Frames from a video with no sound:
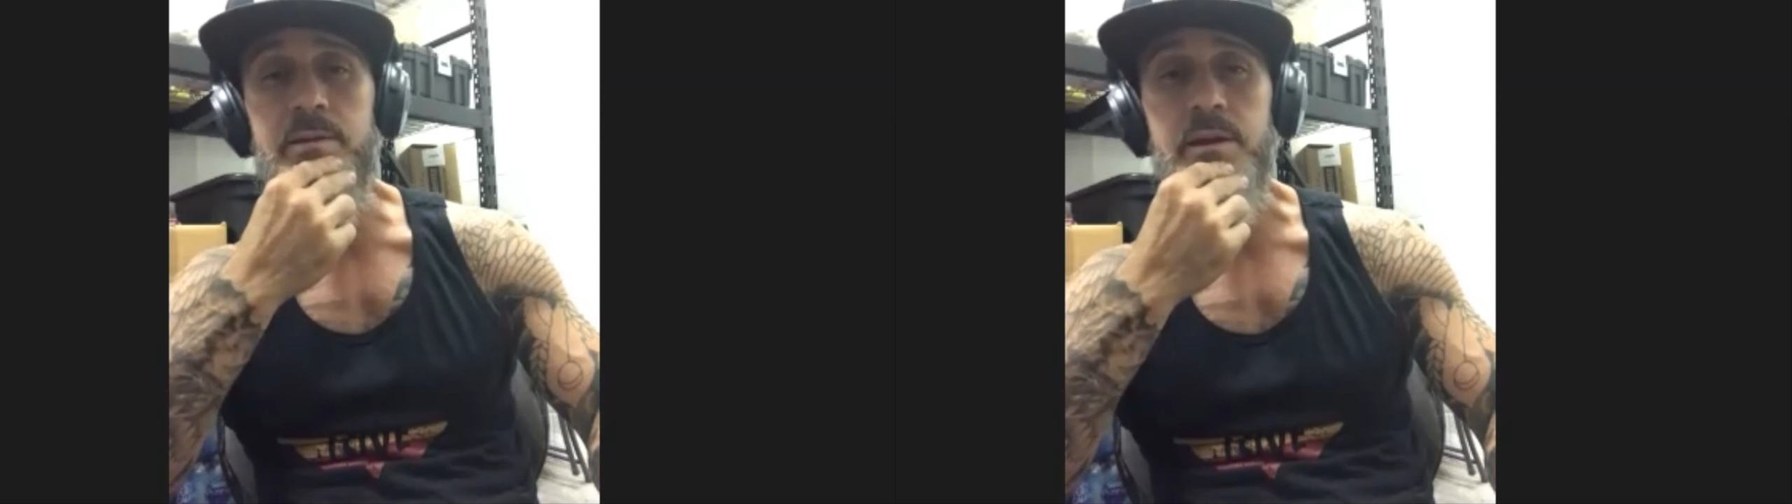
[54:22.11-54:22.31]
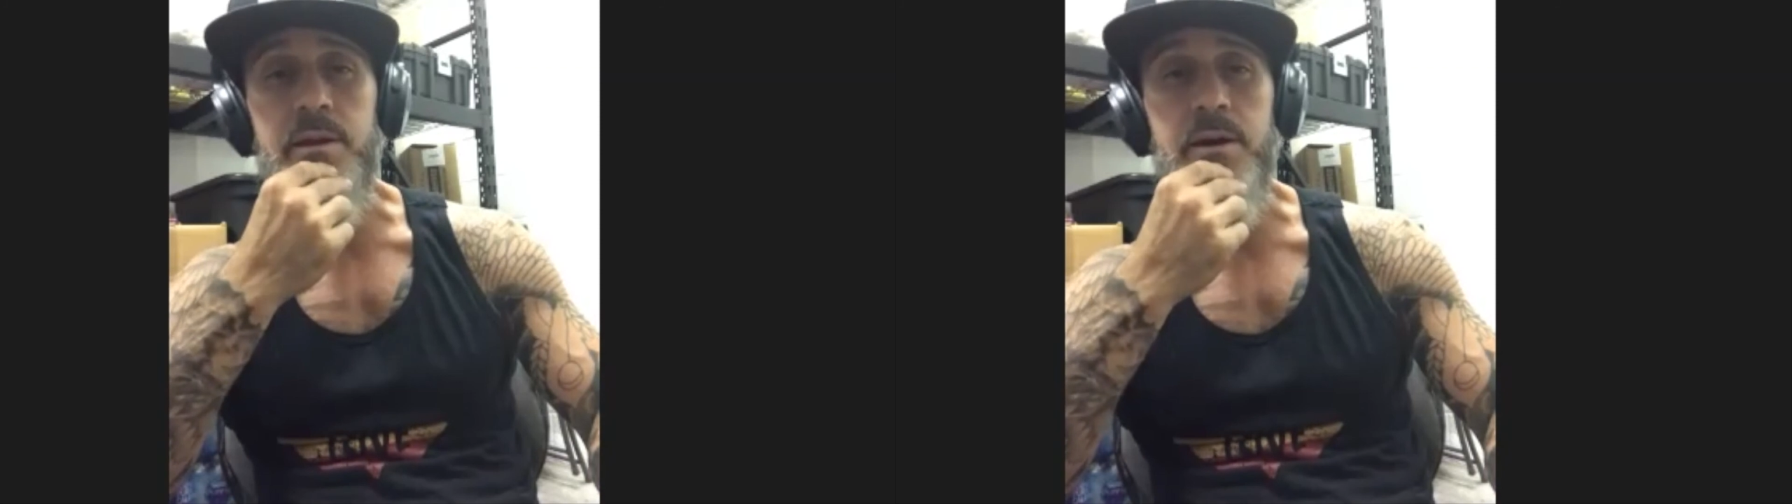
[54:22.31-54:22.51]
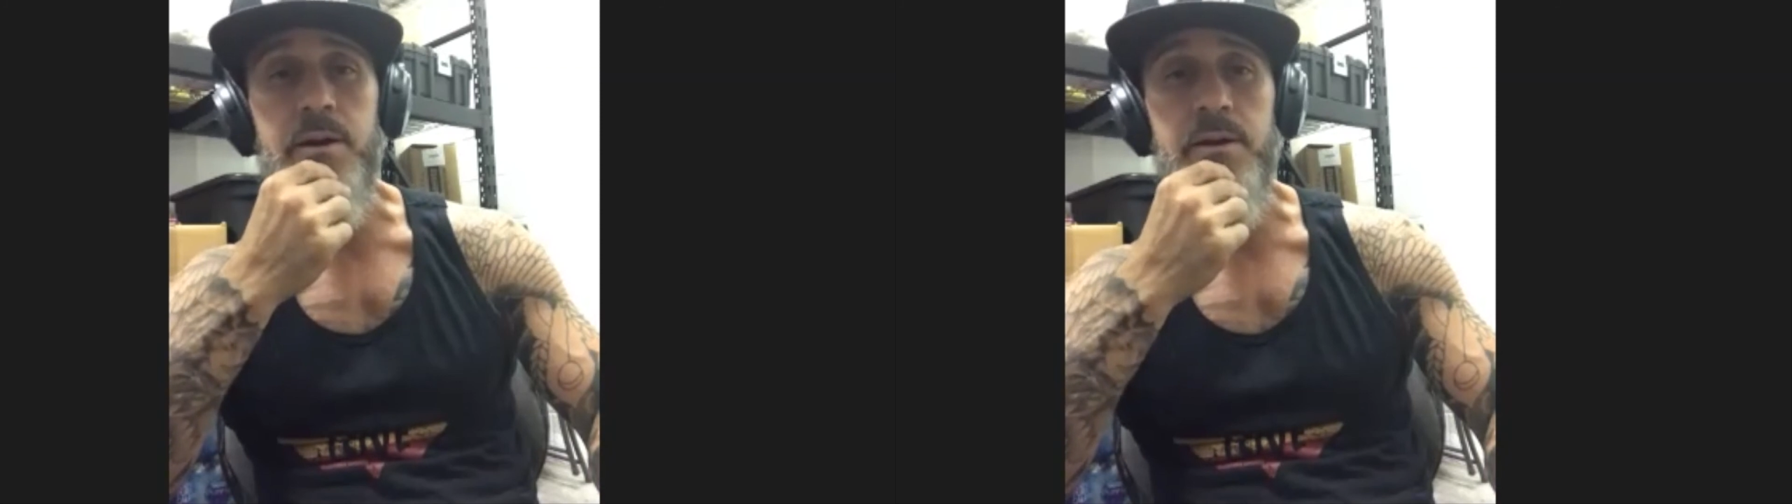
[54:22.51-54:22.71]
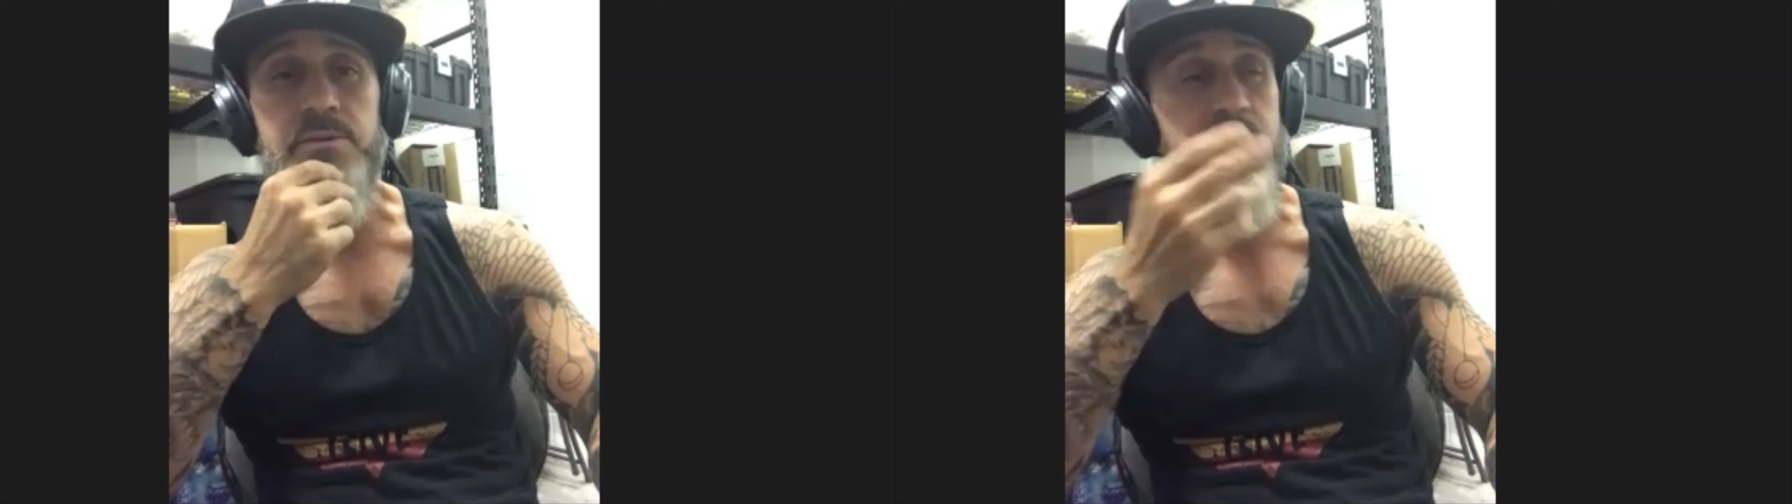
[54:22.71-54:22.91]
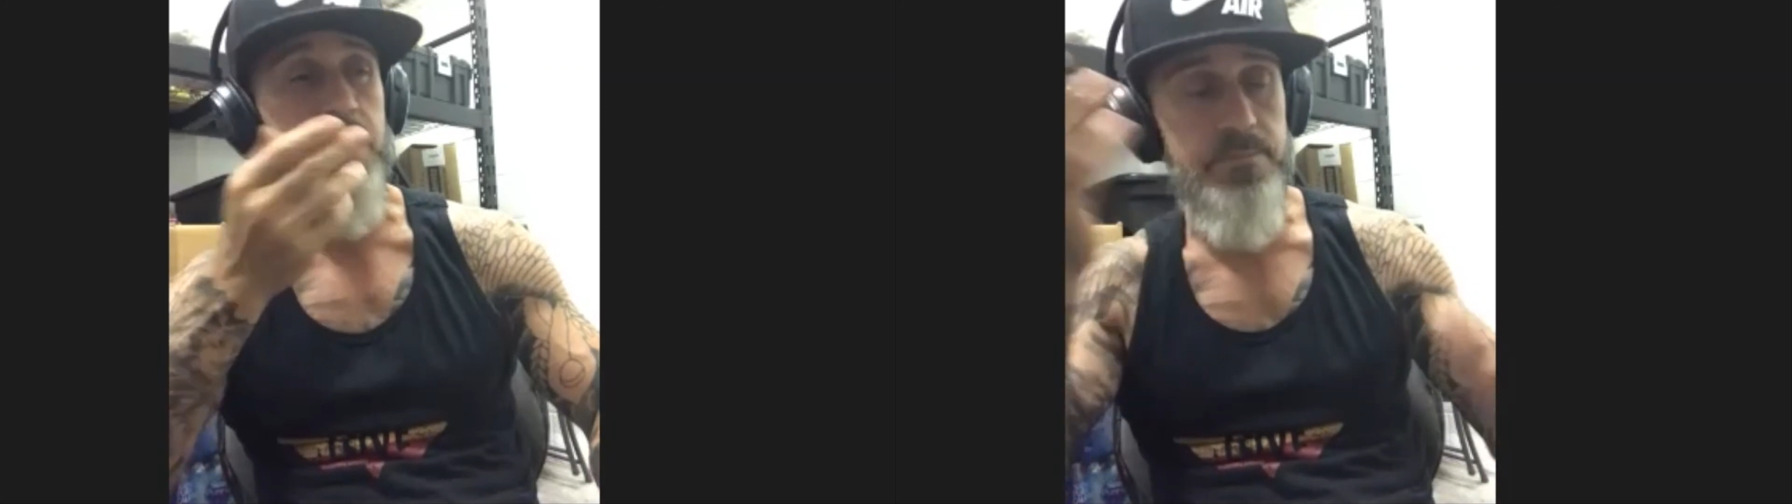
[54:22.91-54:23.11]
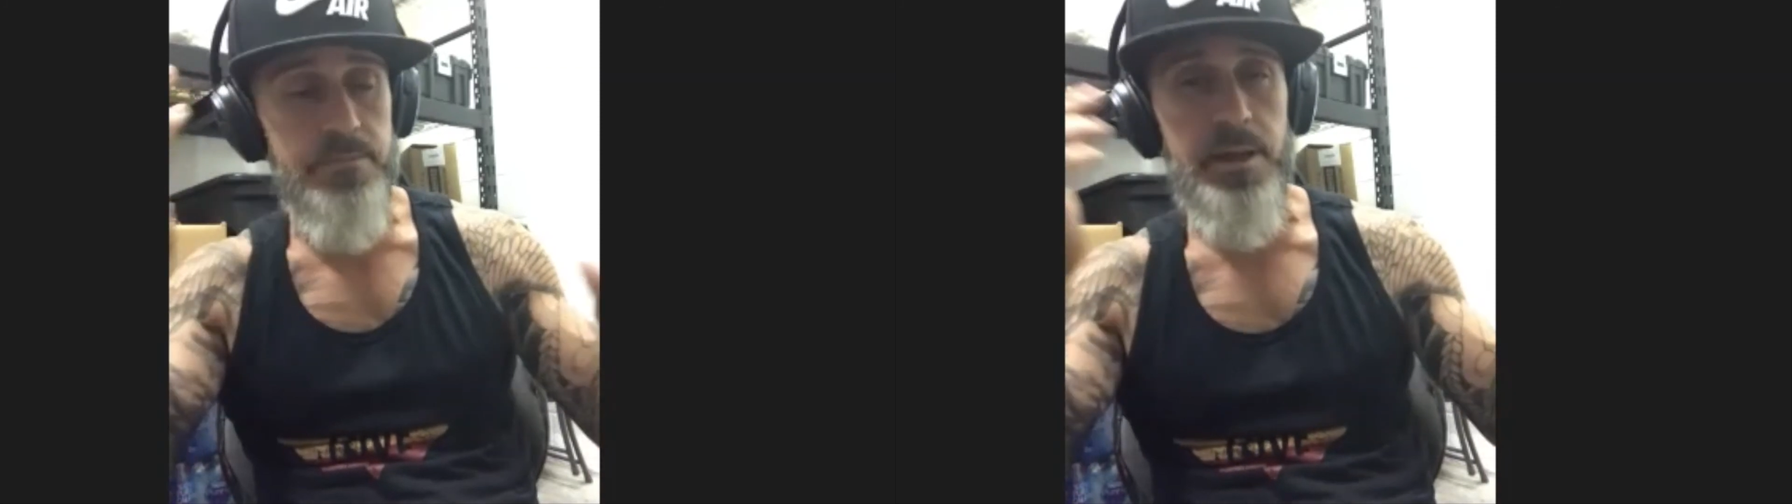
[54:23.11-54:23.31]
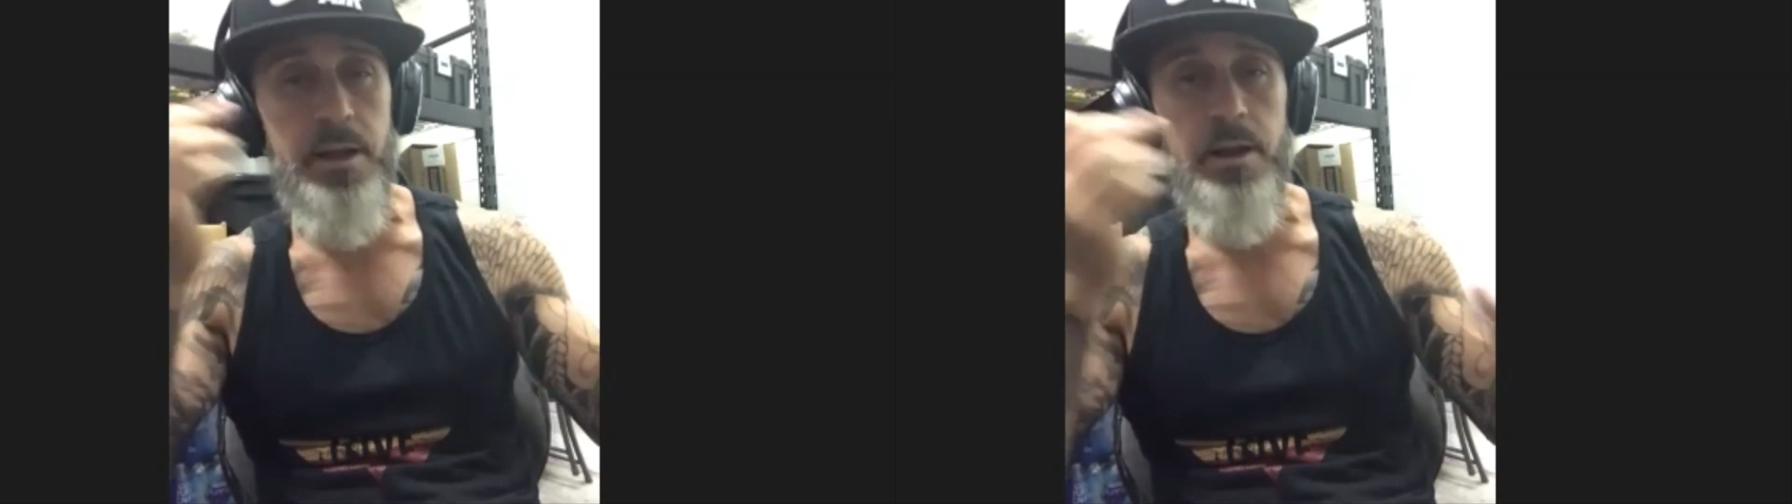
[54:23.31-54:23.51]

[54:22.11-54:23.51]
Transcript: And I was like, "Yeah,